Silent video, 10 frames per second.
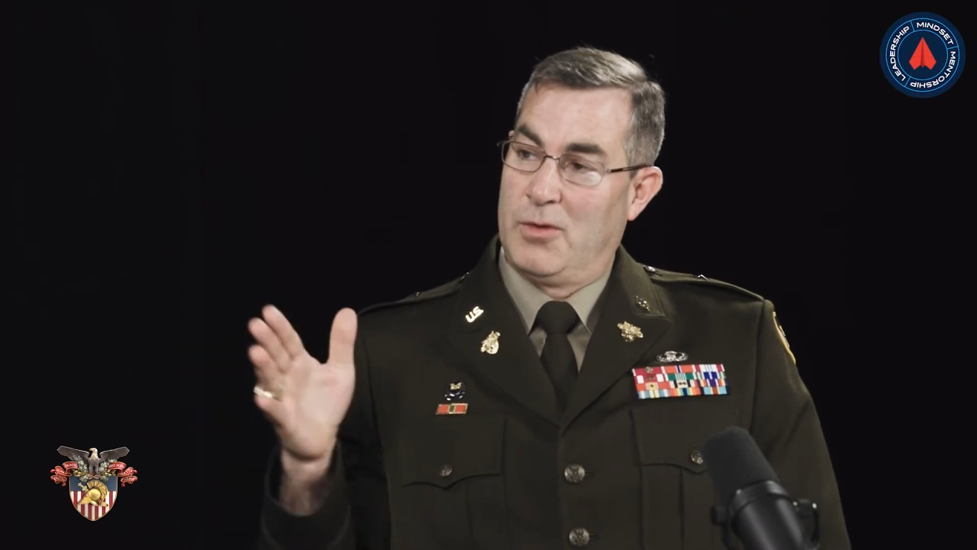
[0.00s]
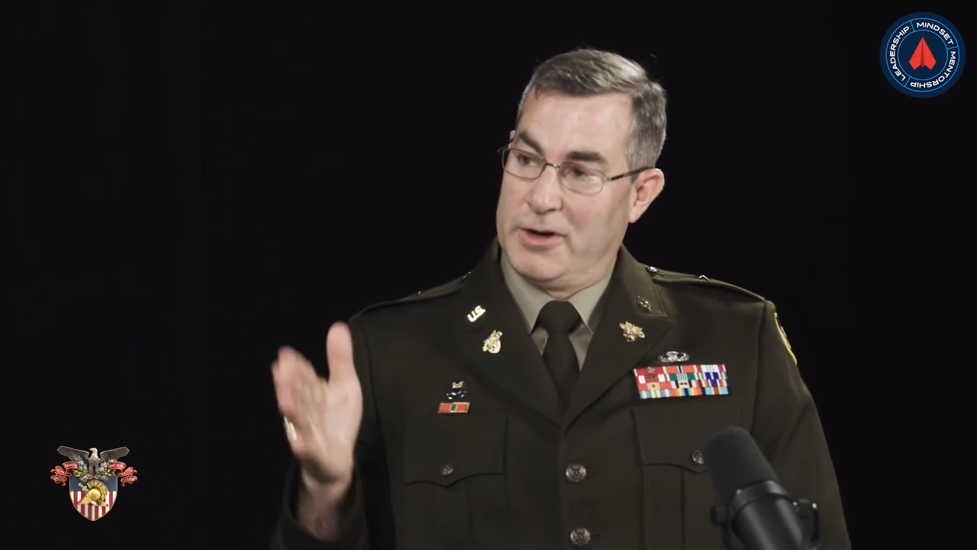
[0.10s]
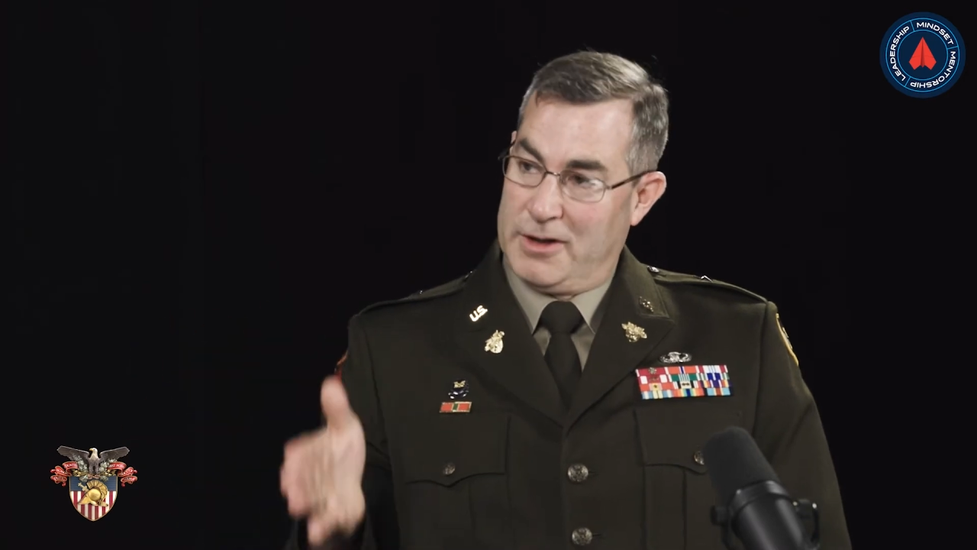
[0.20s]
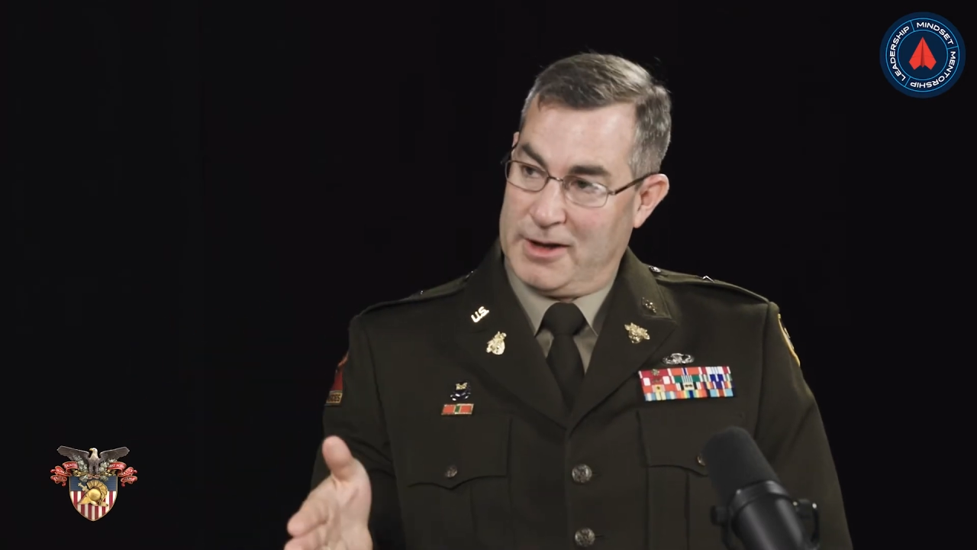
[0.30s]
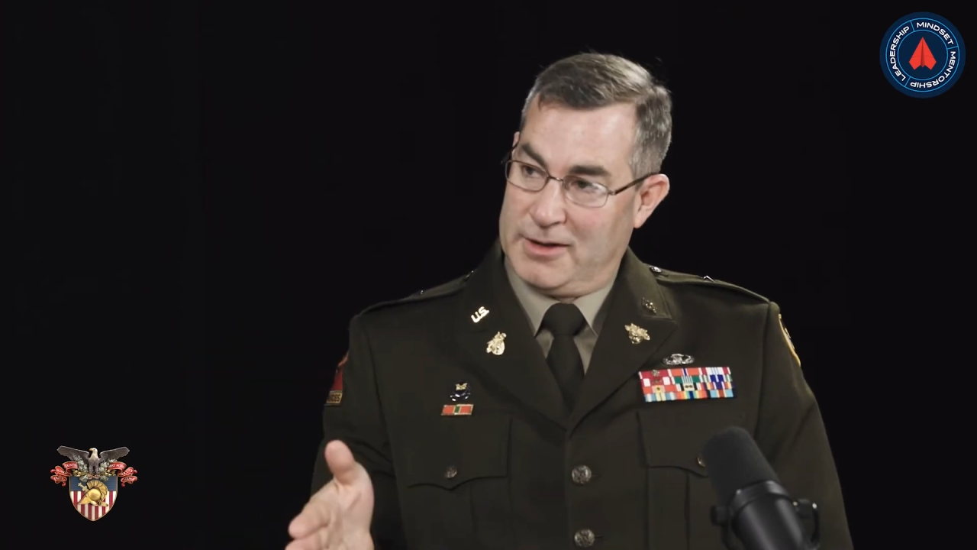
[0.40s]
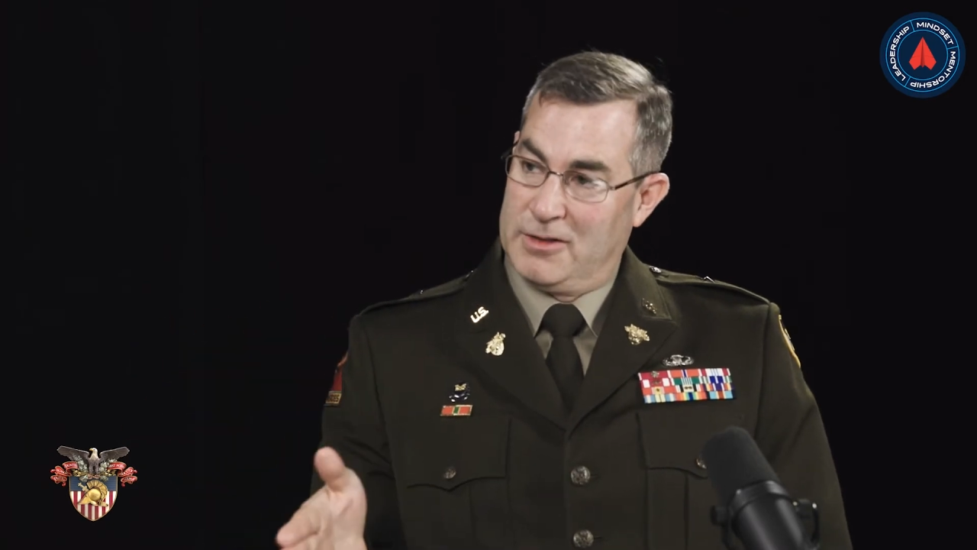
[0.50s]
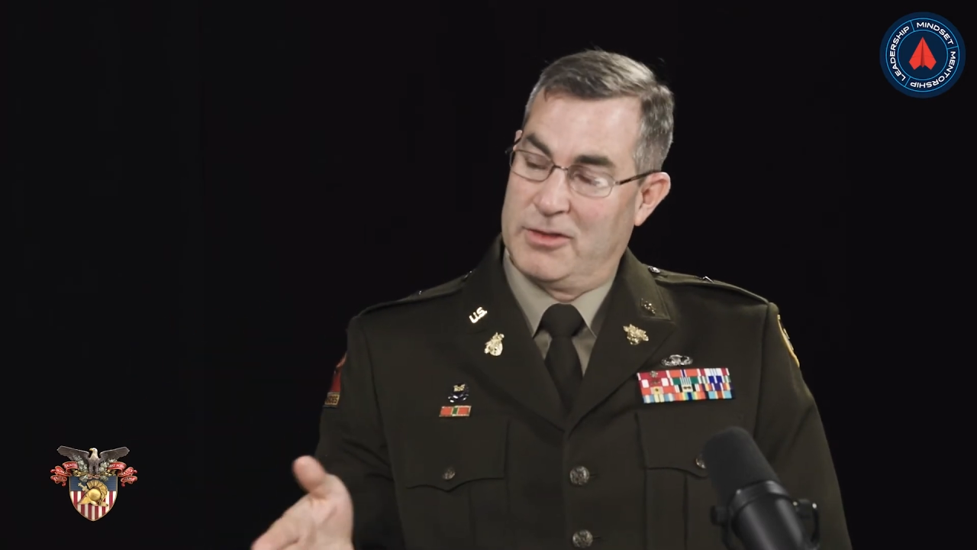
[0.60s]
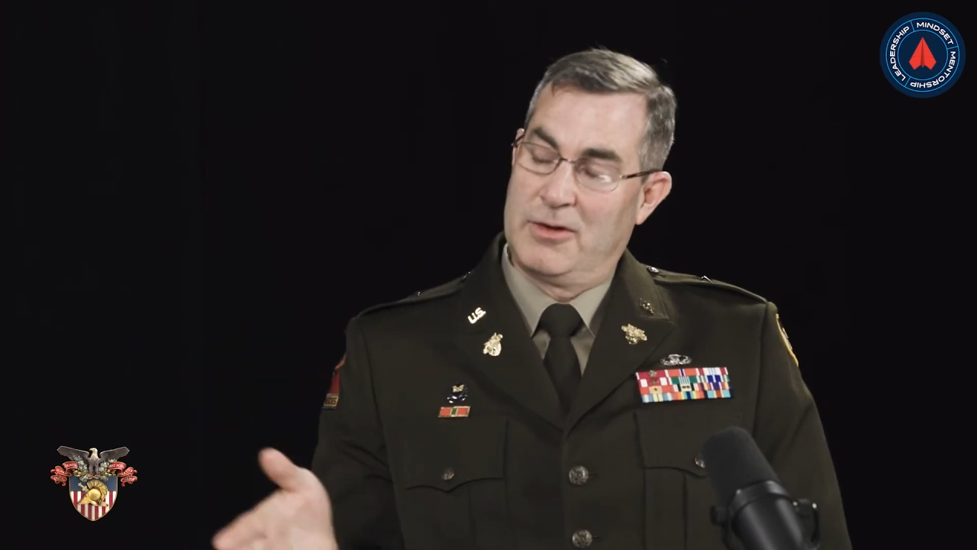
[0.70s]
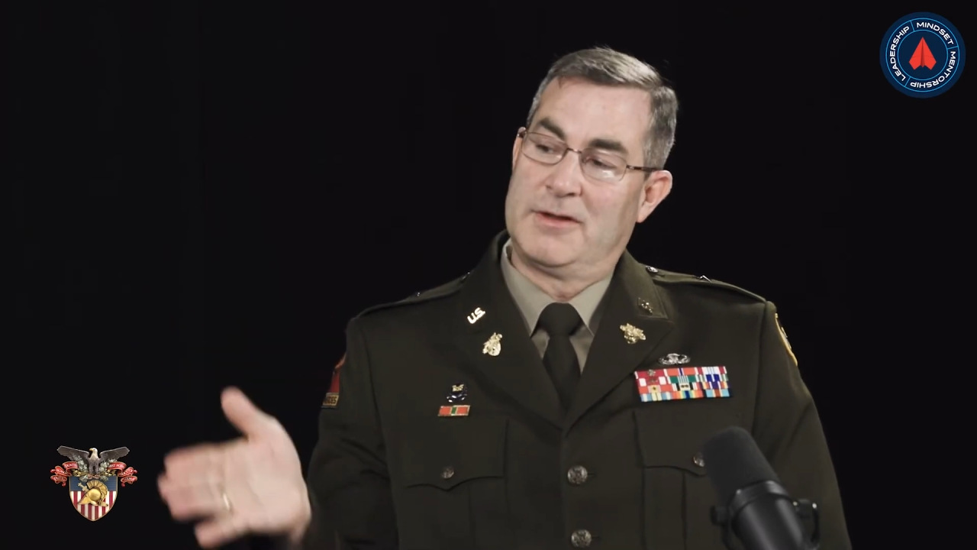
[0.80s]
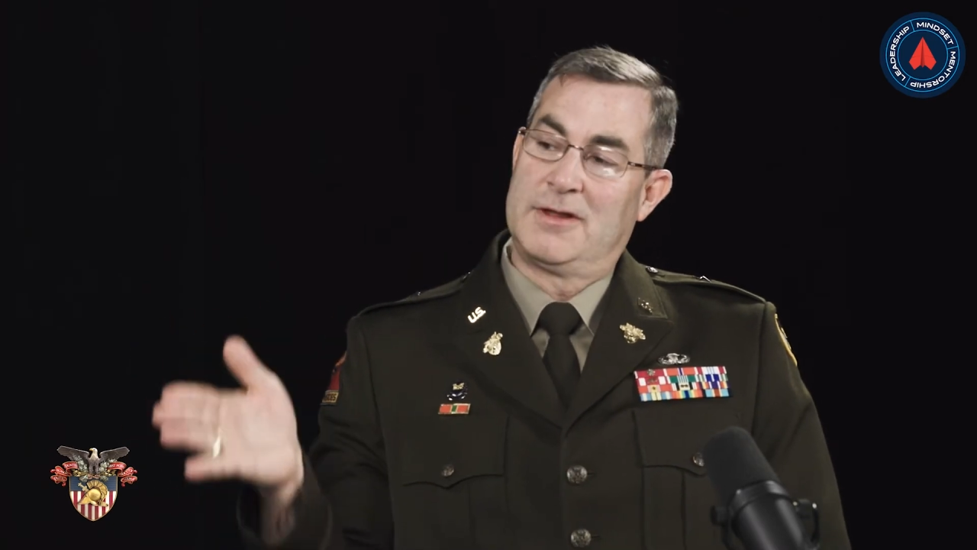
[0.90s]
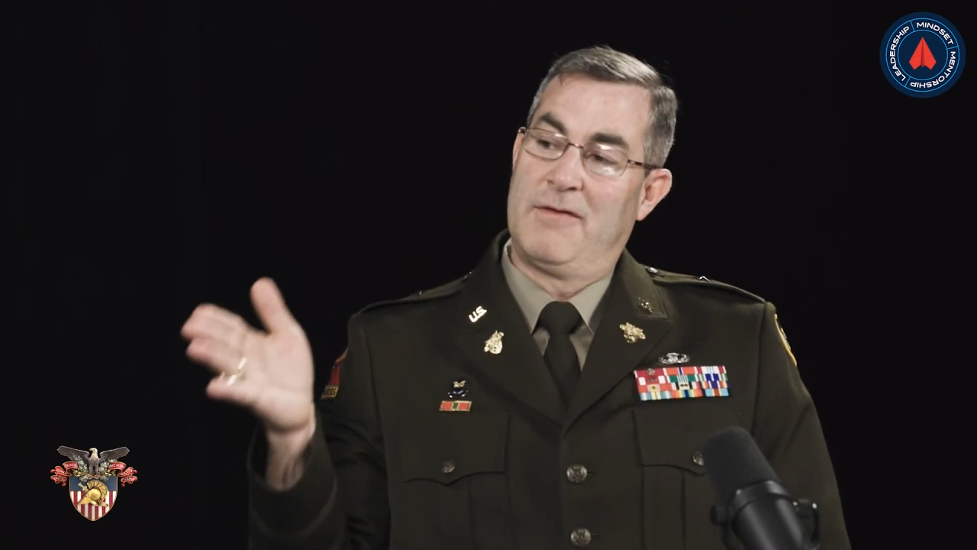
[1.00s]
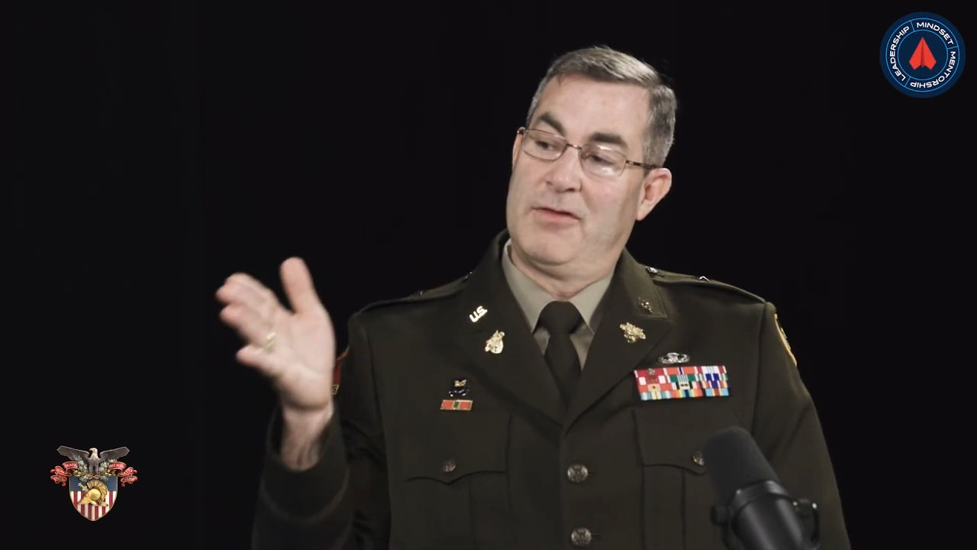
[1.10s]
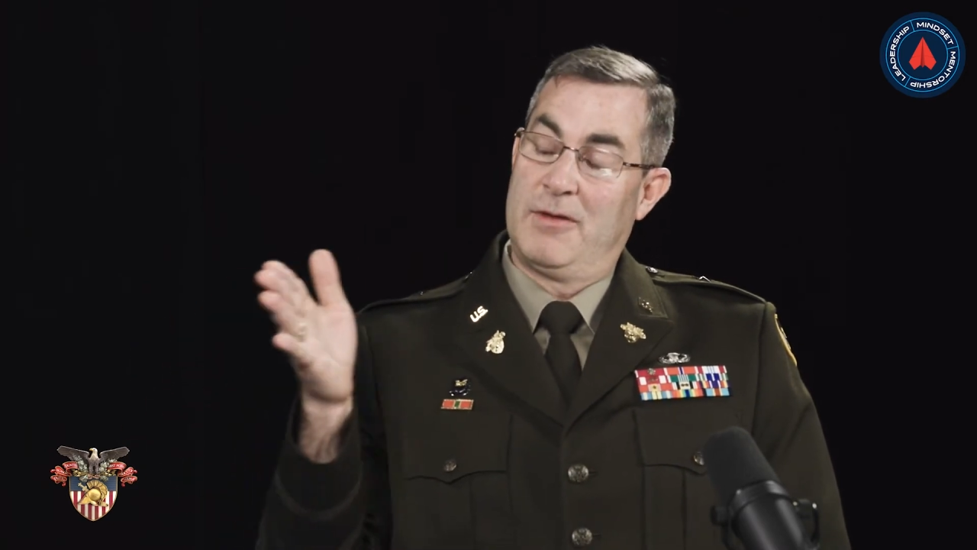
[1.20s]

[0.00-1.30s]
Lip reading: one in 1937,